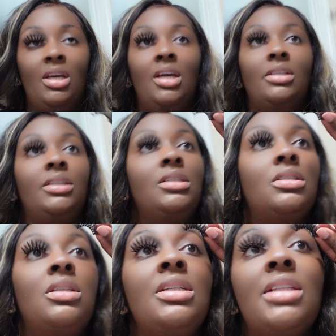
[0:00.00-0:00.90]
And
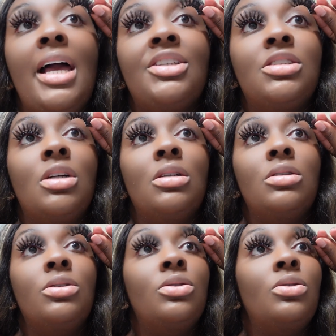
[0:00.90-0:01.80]
these lashes are a
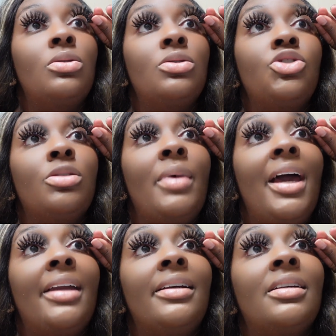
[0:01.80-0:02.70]
little
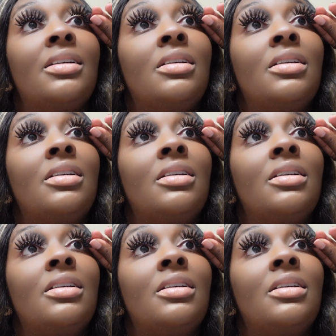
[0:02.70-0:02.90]
dramatic.